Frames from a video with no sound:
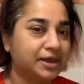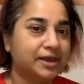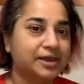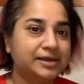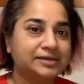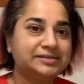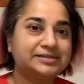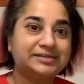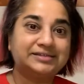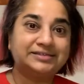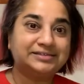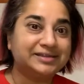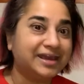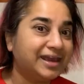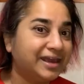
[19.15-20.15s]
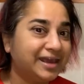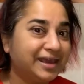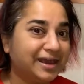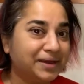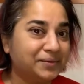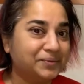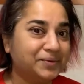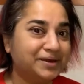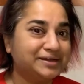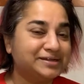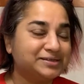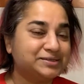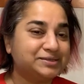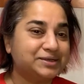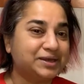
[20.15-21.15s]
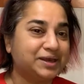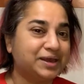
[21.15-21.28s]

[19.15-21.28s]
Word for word: Today I want to say